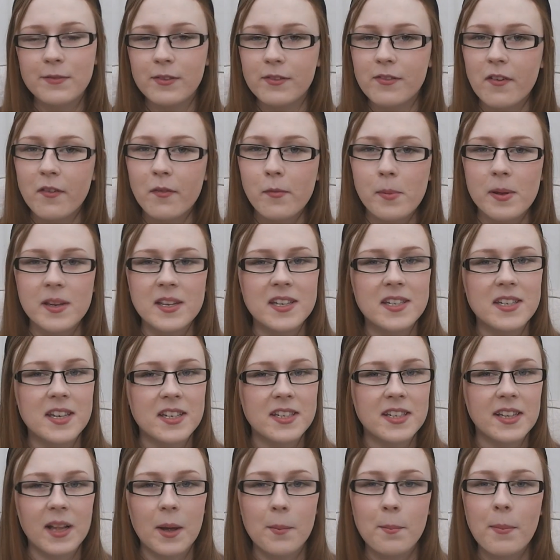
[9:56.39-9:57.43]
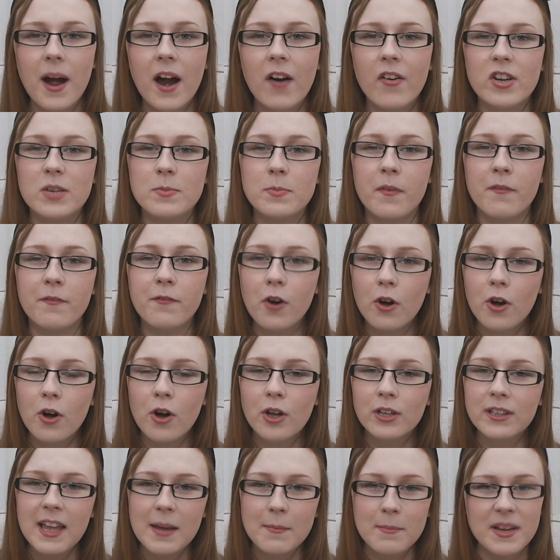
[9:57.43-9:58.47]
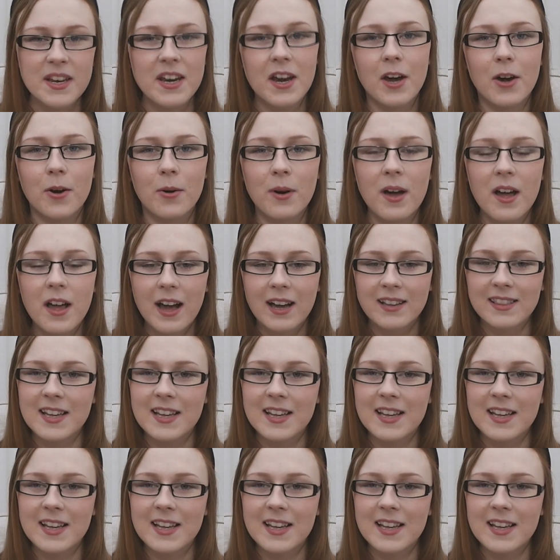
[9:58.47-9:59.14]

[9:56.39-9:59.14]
If you've ever been to Disneyland Paris before, let me know.